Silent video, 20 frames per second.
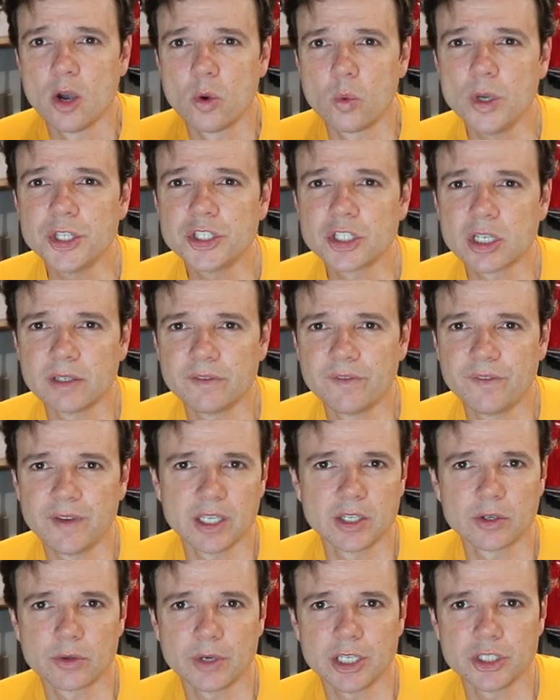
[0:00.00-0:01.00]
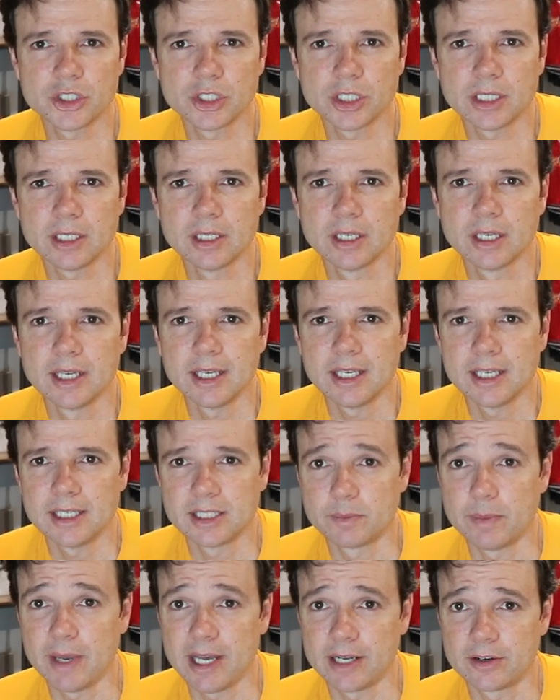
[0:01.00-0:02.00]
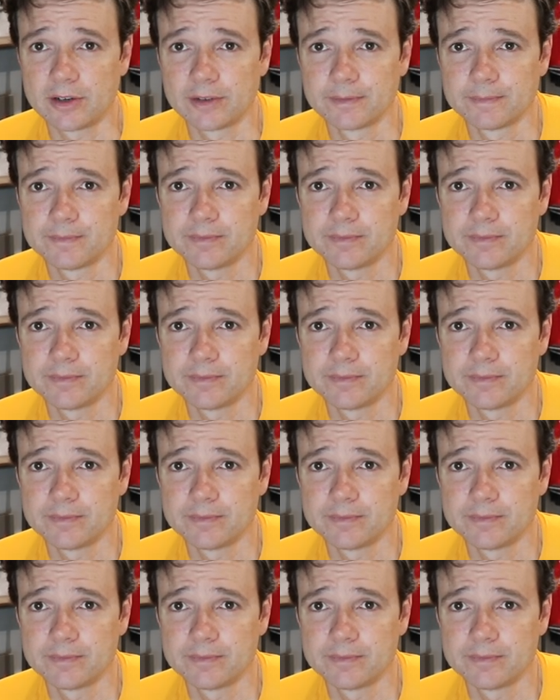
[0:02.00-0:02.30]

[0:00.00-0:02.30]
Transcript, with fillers: which configuration is better,